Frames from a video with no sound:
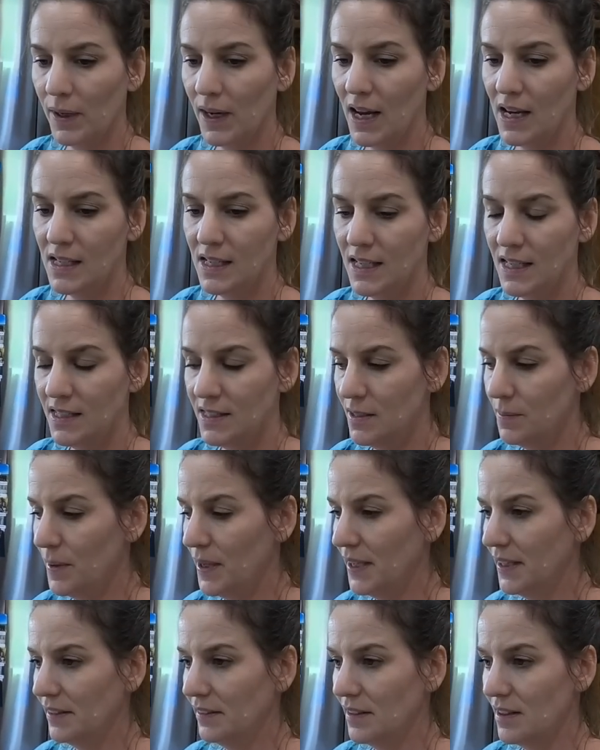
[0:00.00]
but I need to
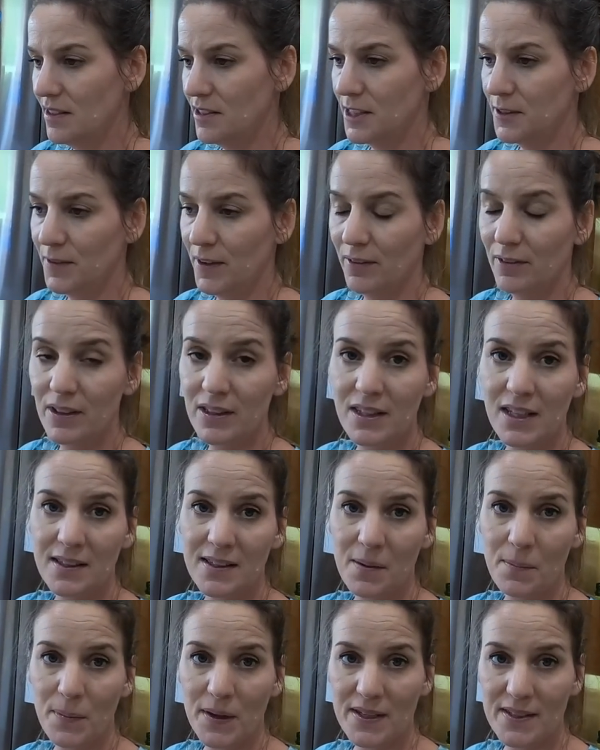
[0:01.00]
make a list of everything
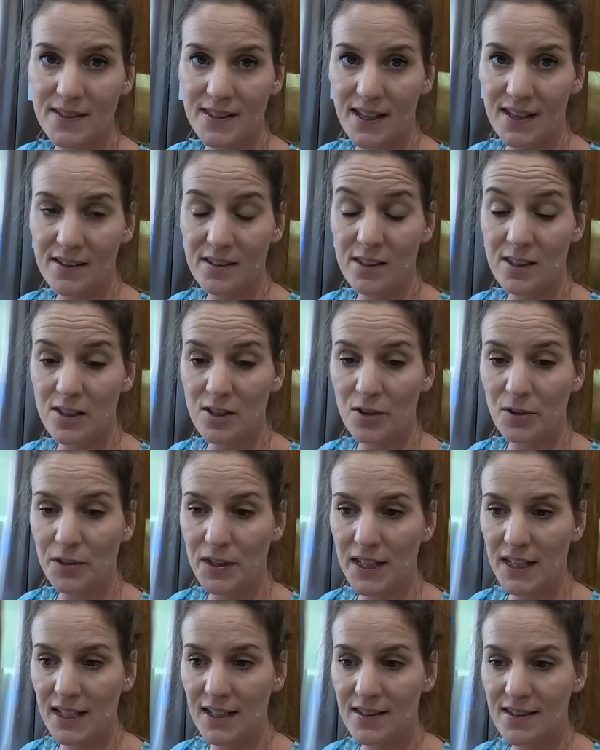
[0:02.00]
that my son still
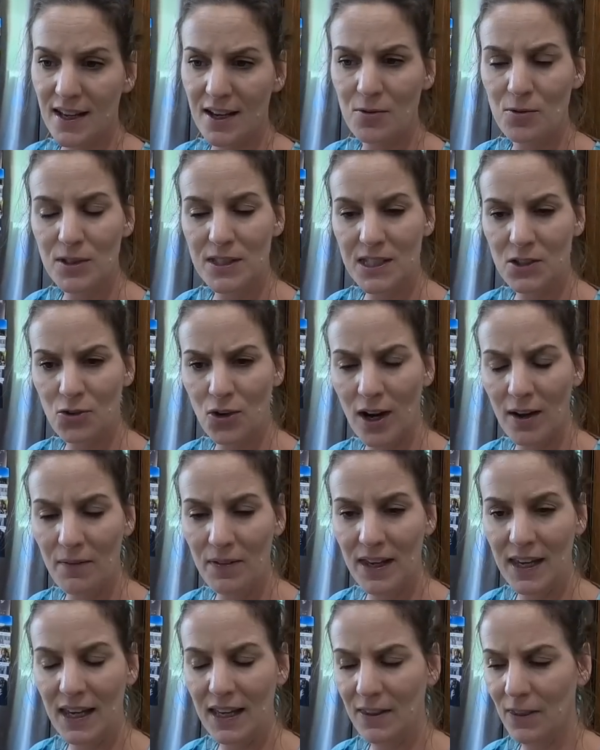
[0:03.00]
needs. I was
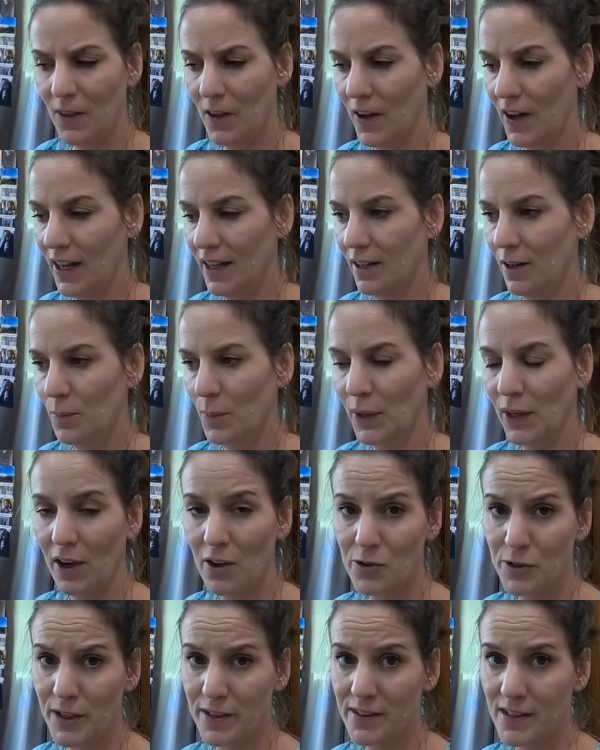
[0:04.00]
driving and thought, oh my
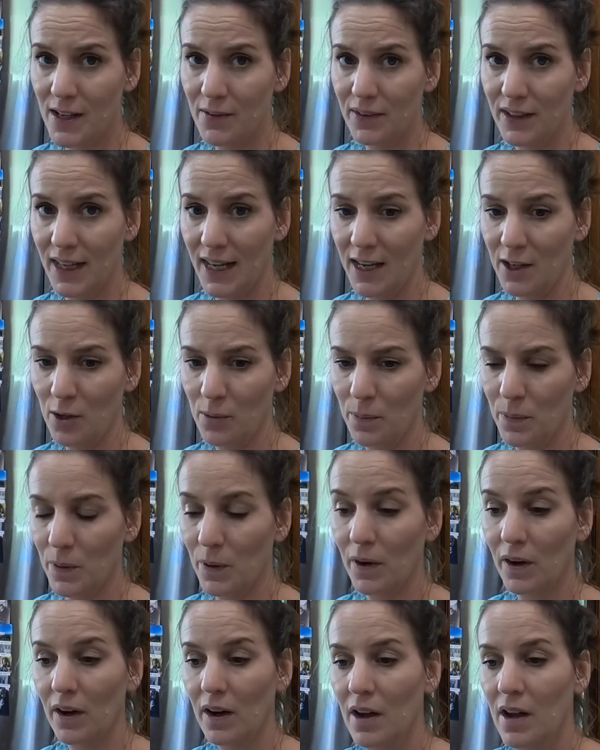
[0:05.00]
gosh, he doesn't have a can
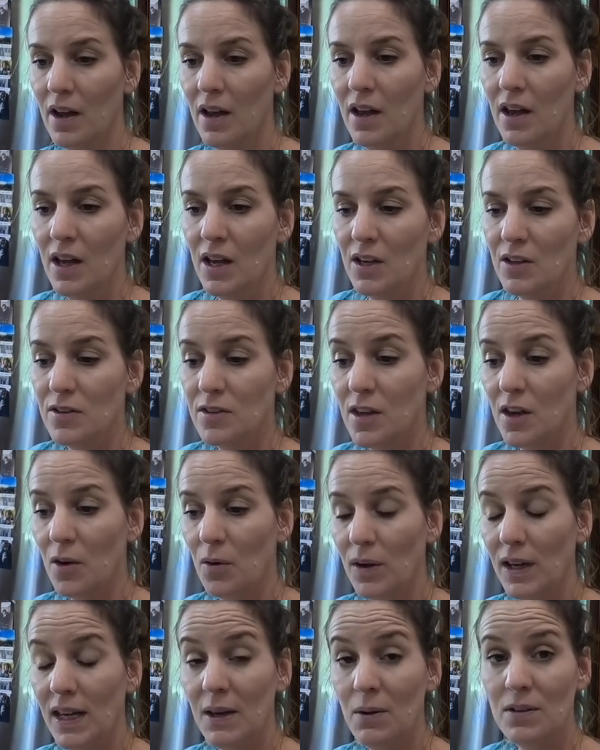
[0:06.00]
opener.
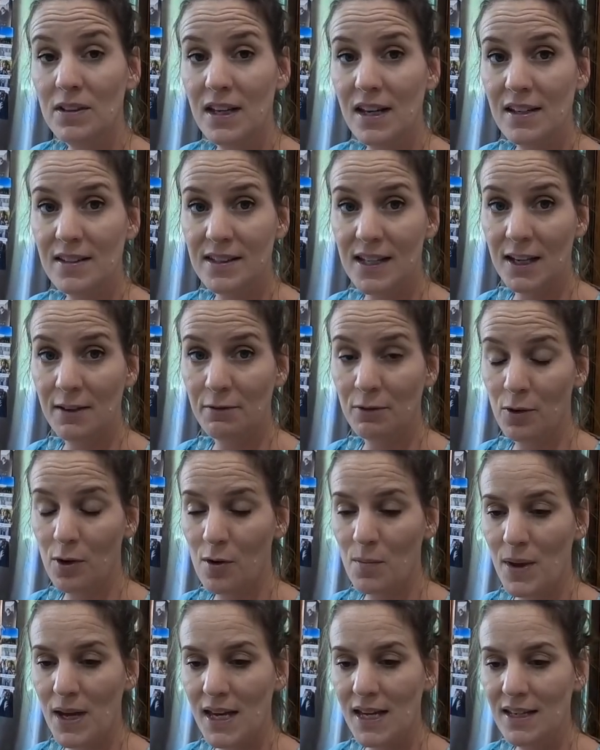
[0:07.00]
So he does have
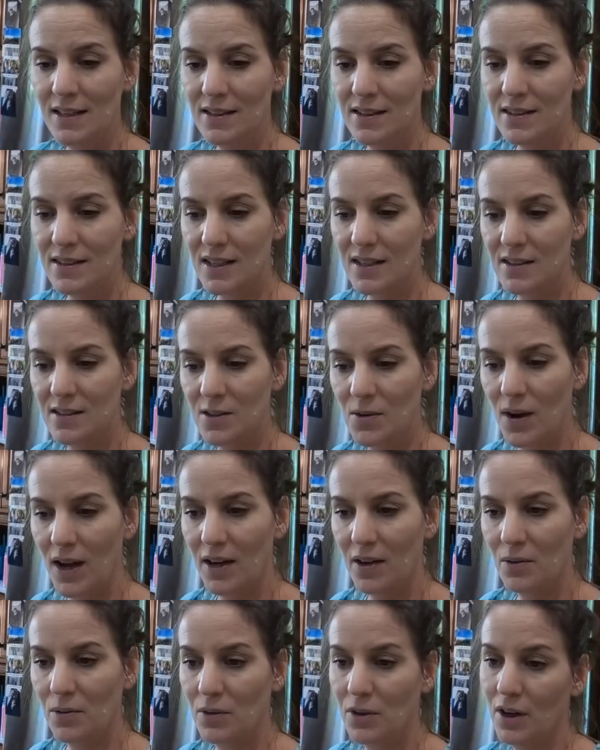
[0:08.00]
roommates, and so
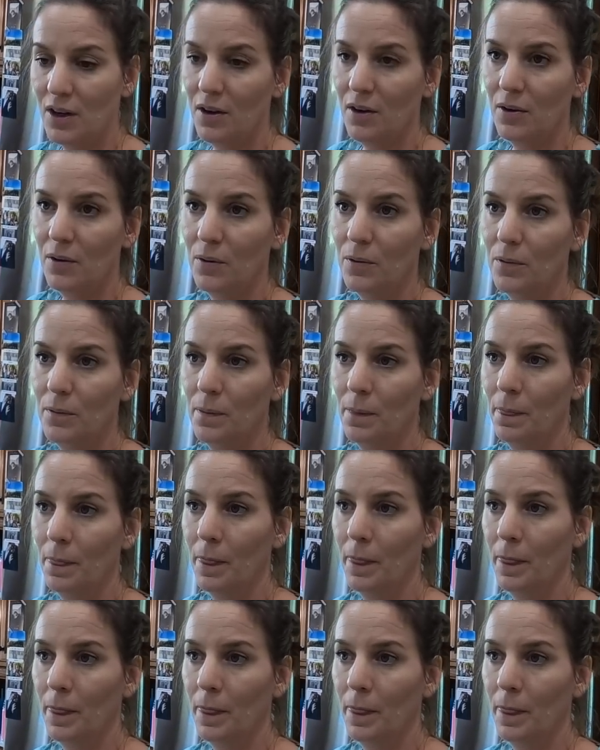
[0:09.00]
I don't know